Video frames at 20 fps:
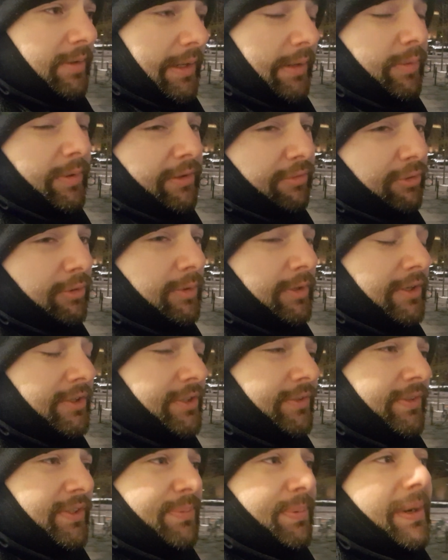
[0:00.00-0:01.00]
like with a few
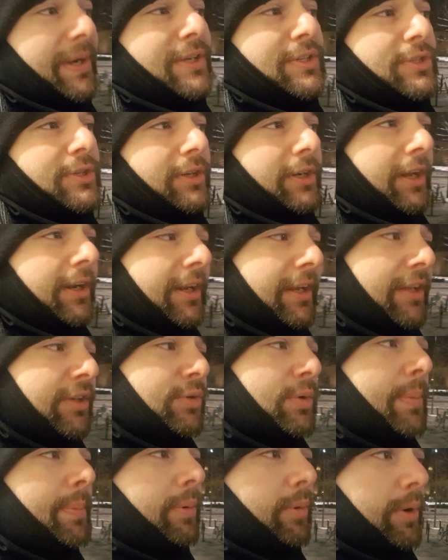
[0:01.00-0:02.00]
years of experience, you're going to get
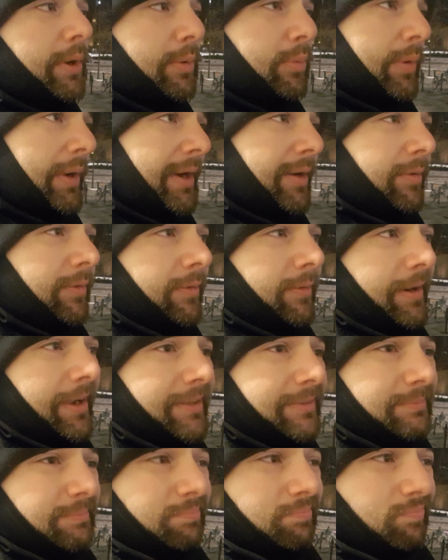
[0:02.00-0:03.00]
to a point where, all right,